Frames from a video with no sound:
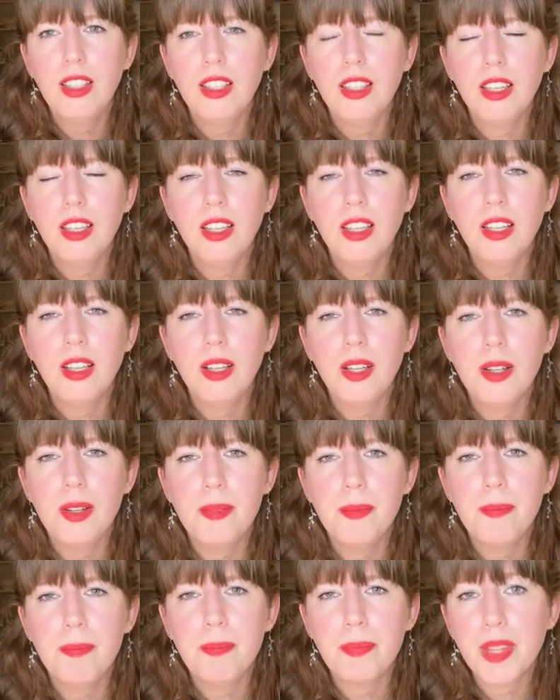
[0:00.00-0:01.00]

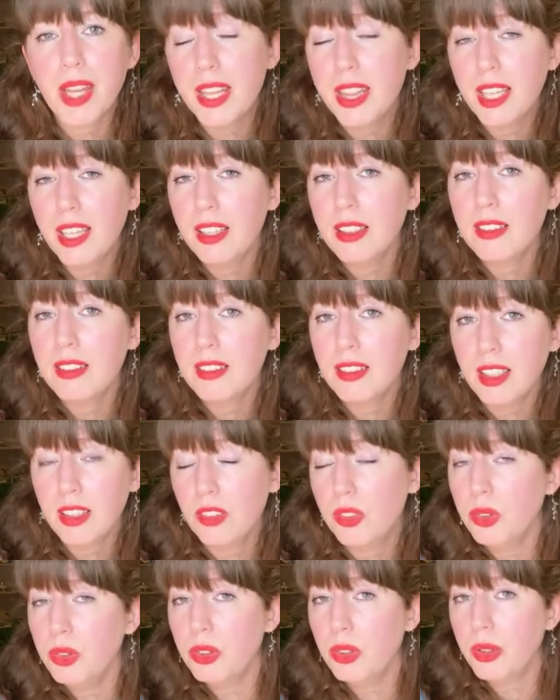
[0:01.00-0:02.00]
And
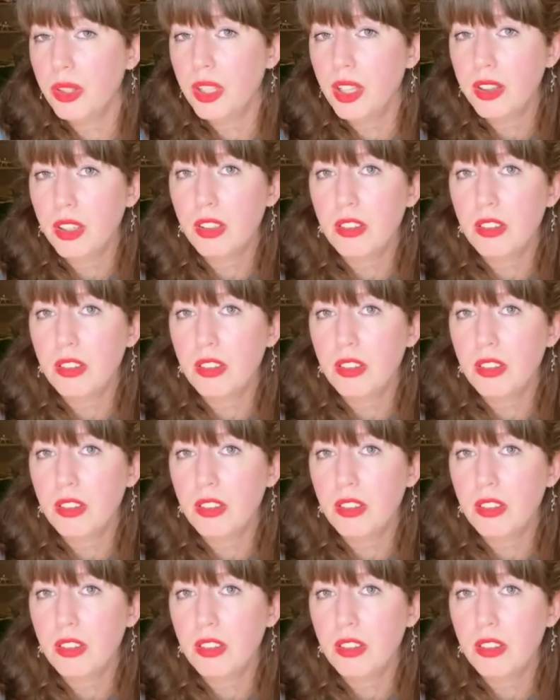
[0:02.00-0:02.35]
that's also another